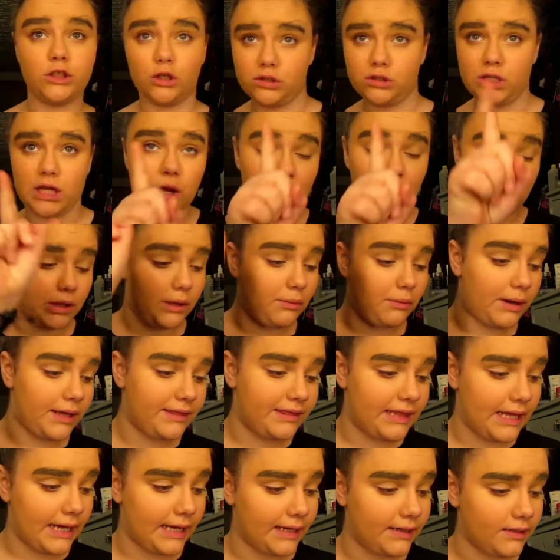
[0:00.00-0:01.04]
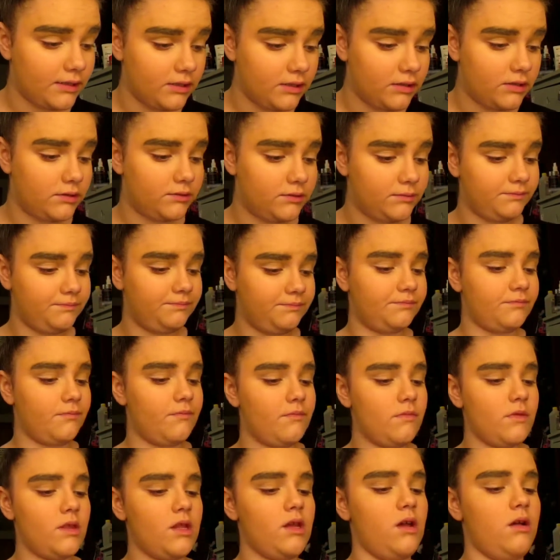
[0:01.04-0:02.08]
so it's like a really white thing. Comb,
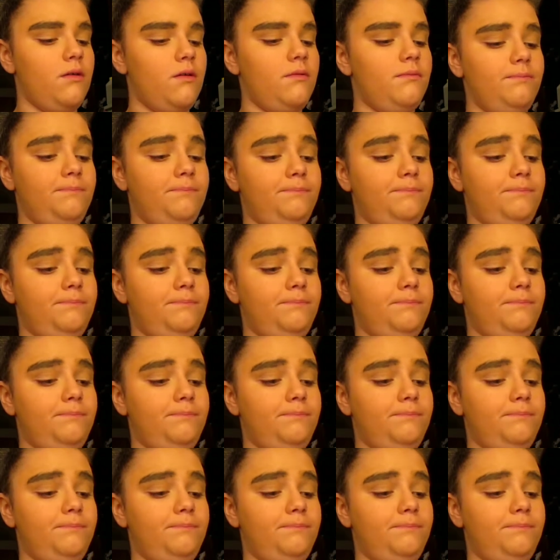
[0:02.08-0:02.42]
and this is called